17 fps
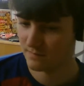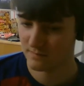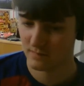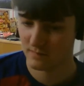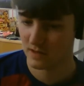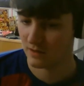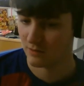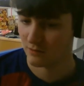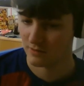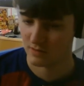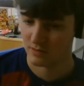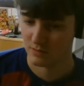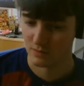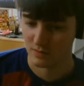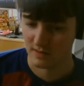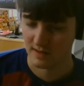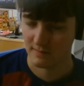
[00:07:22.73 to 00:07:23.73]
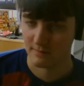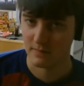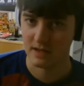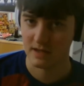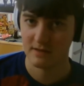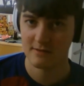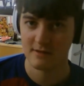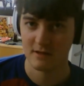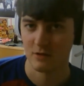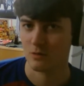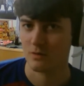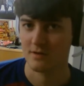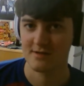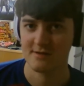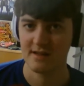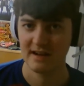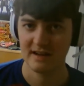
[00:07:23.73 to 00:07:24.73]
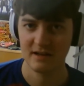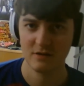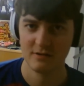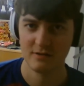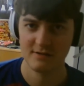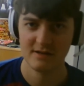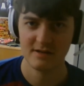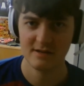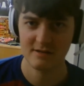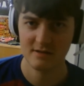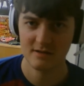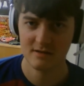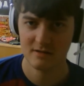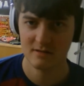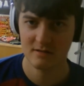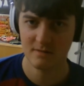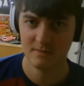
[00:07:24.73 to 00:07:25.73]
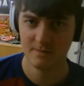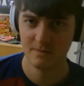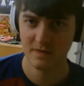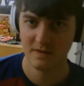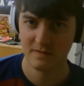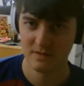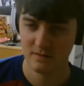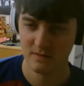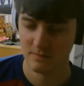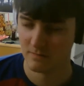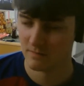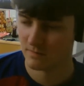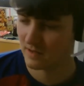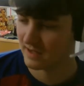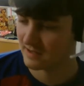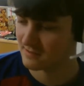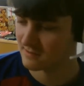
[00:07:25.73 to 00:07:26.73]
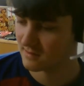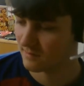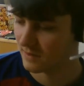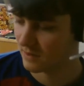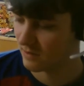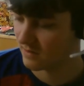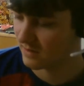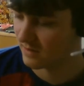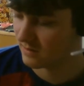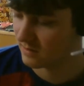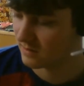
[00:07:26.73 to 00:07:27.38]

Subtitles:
I don't really know what that means. I know what selling cost is. To ask about that.